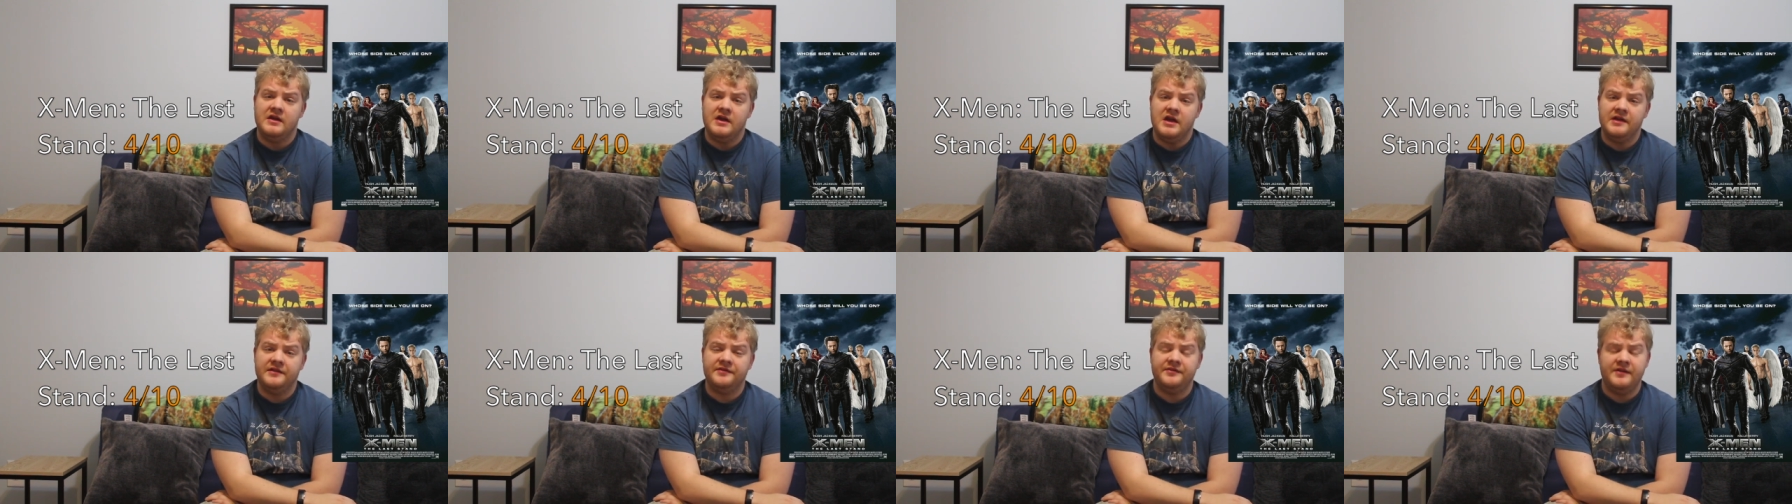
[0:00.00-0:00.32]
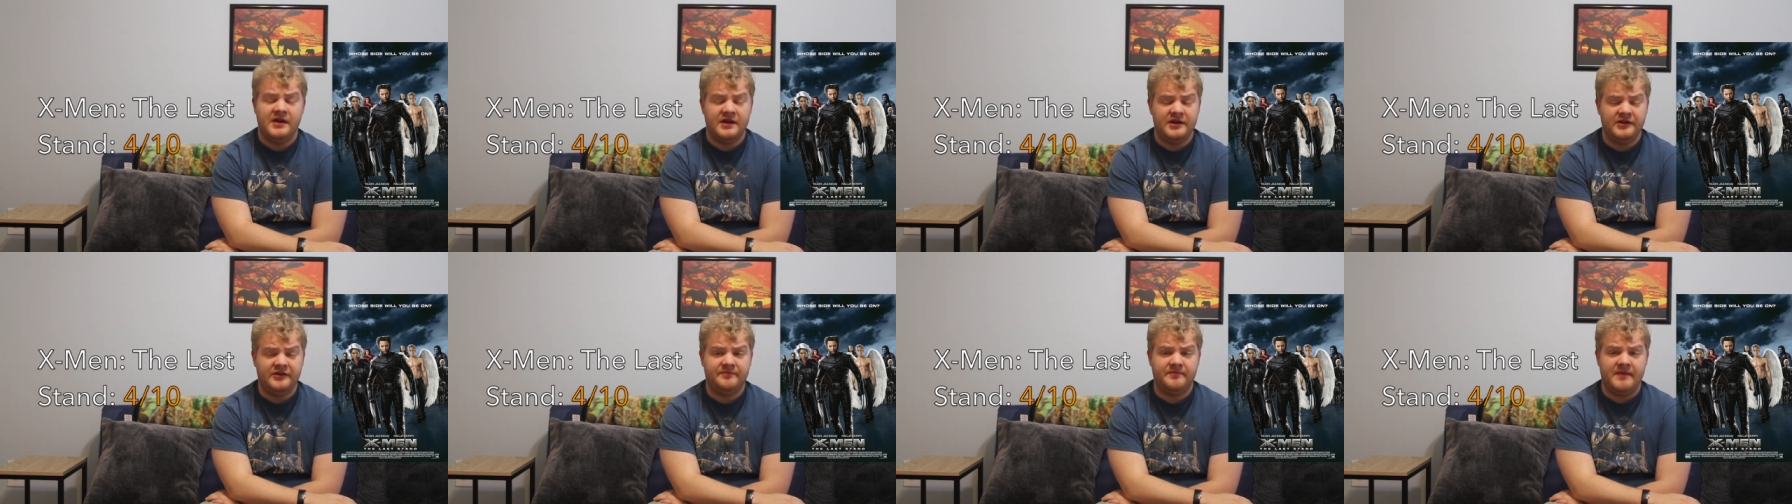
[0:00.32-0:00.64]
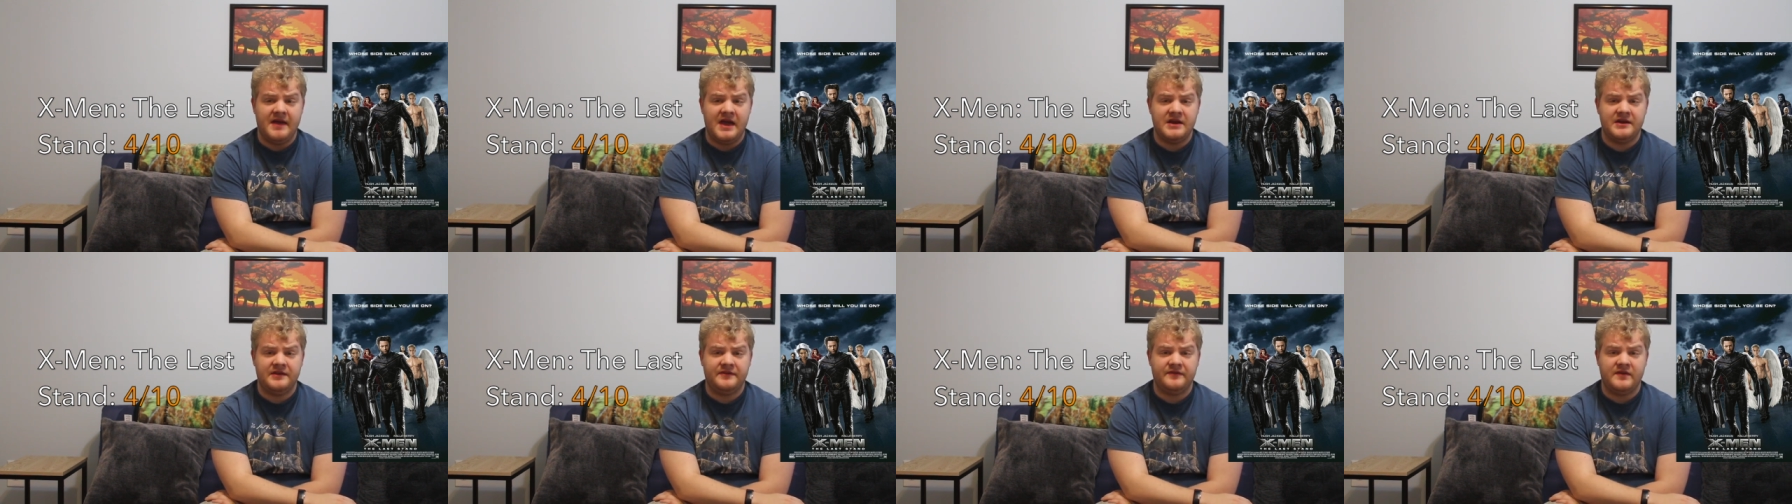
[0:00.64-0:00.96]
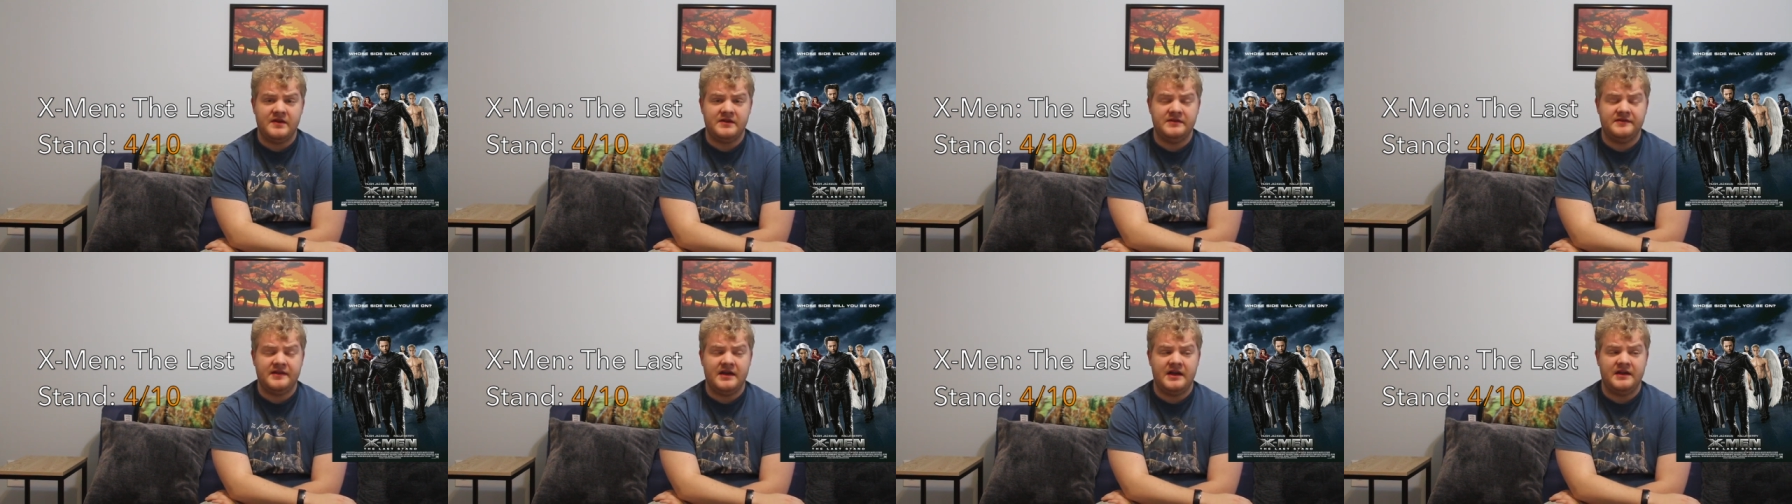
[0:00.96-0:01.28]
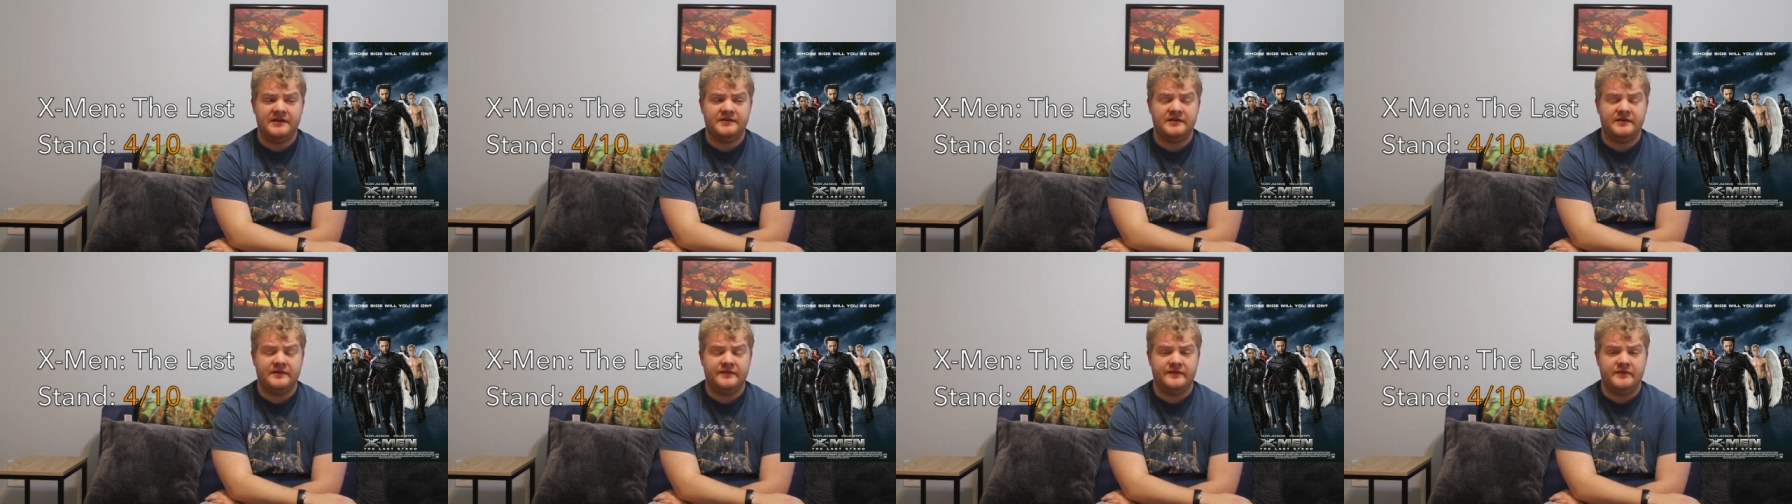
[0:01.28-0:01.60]
It's not as bad as
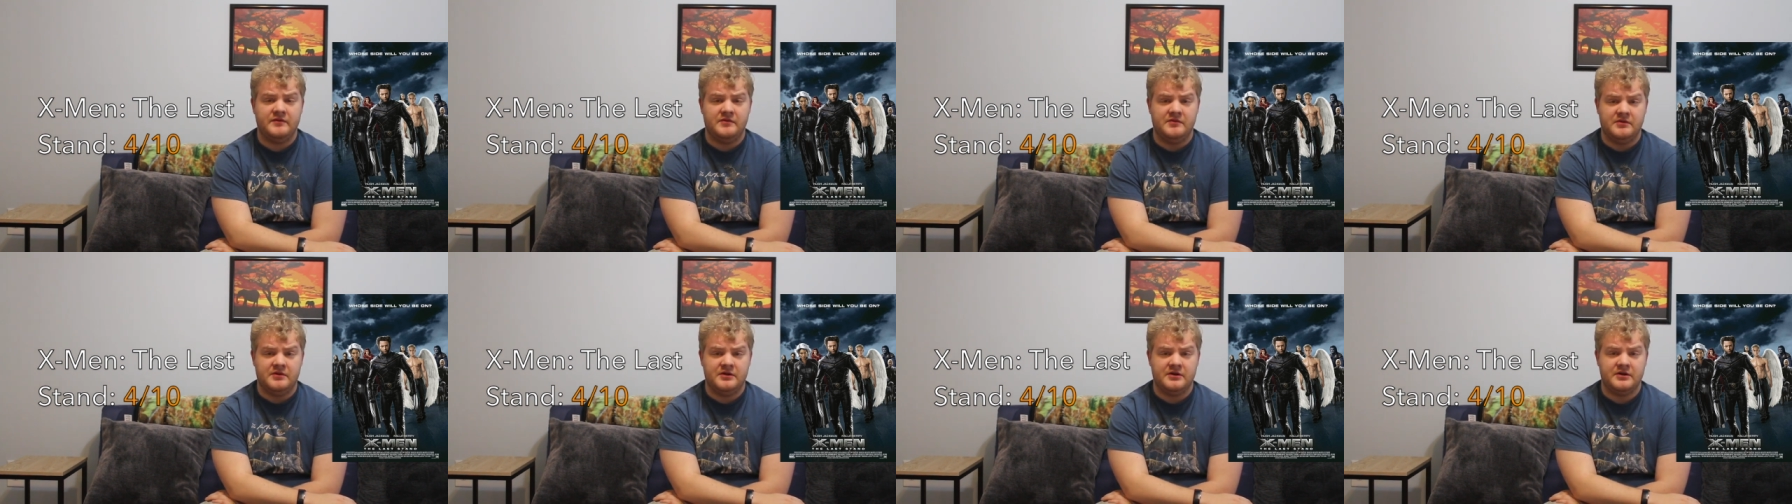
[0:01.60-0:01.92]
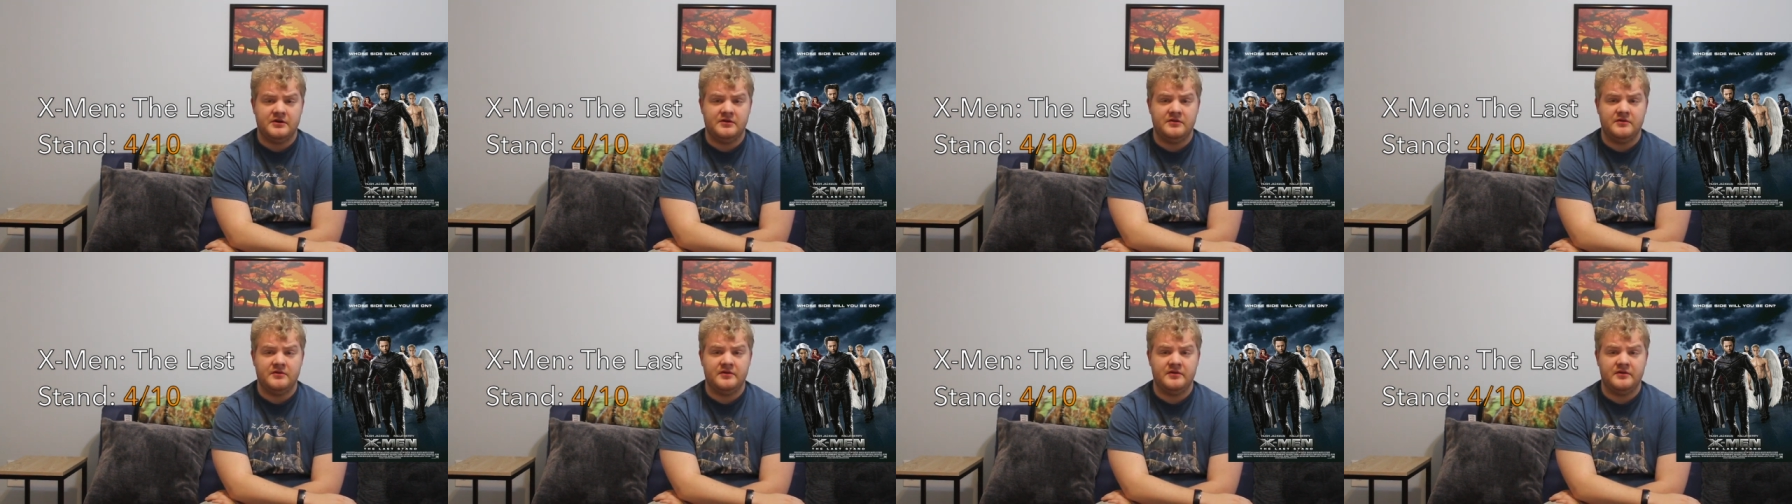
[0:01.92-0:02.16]
Fantastic Four